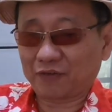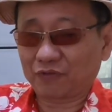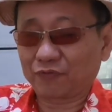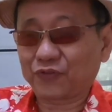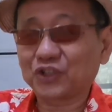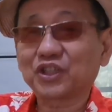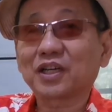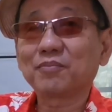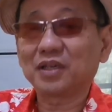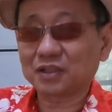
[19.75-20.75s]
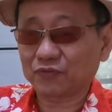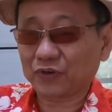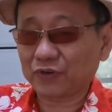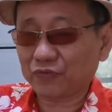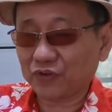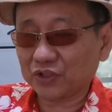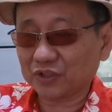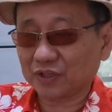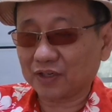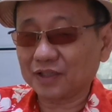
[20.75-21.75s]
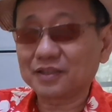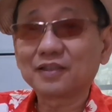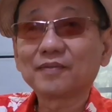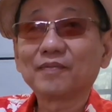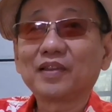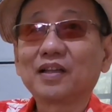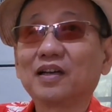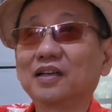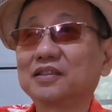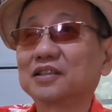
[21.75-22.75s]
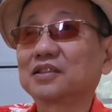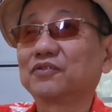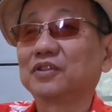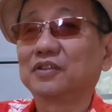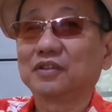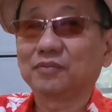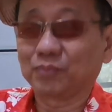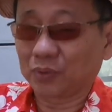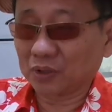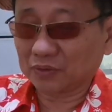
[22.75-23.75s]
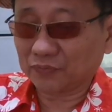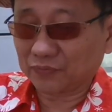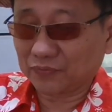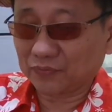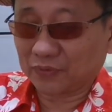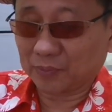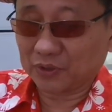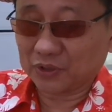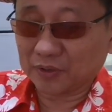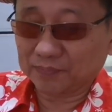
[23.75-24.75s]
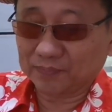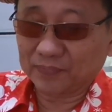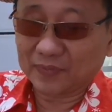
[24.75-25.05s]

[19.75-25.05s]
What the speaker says: I bought fresh ikan bilis, very fresh and nice. I just bought from the shop.